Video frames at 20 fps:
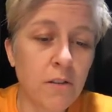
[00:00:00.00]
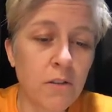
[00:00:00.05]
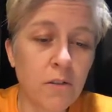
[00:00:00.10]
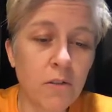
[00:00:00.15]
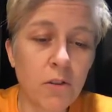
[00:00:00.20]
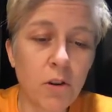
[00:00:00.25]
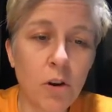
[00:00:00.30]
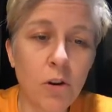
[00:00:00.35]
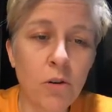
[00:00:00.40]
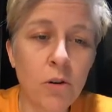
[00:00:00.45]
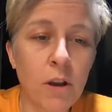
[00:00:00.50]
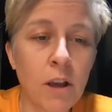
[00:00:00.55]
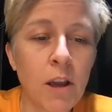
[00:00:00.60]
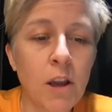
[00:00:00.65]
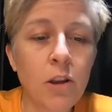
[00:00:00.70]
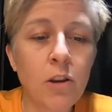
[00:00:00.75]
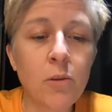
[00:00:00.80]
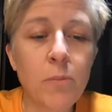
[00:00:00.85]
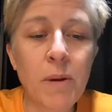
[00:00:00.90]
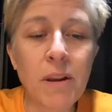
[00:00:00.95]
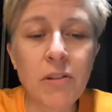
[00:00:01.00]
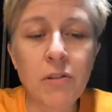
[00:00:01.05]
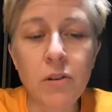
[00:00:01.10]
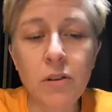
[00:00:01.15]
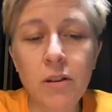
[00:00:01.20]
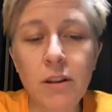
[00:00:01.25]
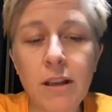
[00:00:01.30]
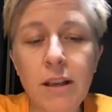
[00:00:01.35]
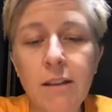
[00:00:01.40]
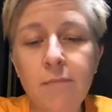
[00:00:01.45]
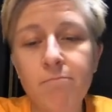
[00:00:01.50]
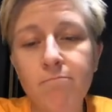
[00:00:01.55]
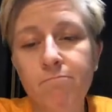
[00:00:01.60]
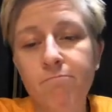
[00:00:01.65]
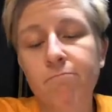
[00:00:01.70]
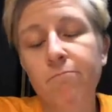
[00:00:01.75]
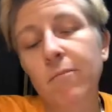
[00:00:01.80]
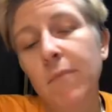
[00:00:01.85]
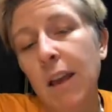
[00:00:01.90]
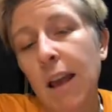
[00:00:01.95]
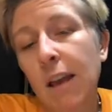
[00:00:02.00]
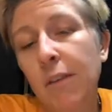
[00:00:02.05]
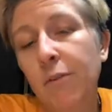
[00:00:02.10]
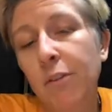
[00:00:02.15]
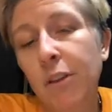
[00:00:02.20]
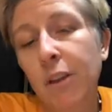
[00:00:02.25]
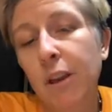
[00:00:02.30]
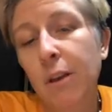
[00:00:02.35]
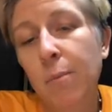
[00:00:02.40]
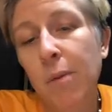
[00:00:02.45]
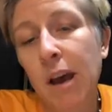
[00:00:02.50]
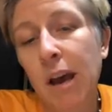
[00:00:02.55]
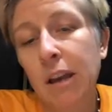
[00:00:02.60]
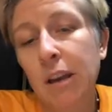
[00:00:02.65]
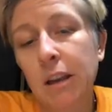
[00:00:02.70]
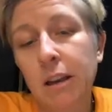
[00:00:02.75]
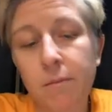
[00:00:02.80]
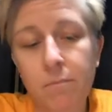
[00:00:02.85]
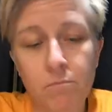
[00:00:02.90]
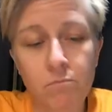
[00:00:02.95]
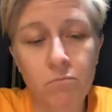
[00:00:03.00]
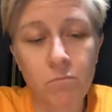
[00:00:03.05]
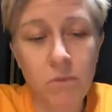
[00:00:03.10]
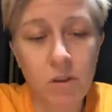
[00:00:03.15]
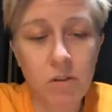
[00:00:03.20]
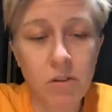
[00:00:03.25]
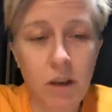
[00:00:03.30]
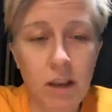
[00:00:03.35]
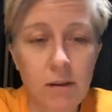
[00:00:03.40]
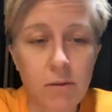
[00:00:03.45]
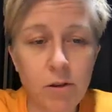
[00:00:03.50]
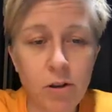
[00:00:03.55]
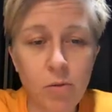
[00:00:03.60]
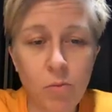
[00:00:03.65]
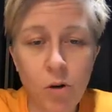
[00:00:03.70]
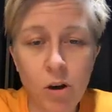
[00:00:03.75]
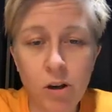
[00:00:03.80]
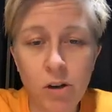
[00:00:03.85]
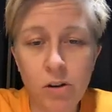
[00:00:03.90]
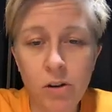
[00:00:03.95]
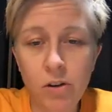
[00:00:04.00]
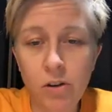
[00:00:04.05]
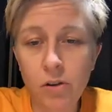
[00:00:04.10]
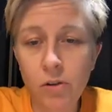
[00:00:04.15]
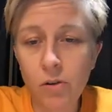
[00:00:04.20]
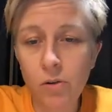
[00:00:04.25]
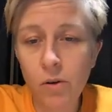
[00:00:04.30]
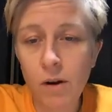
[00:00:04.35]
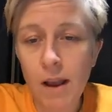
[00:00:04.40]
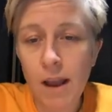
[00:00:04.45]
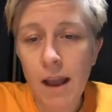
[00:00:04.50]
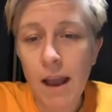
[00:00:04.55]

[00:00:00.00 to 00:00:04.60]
So you basically have to think about it, decide what you want to do.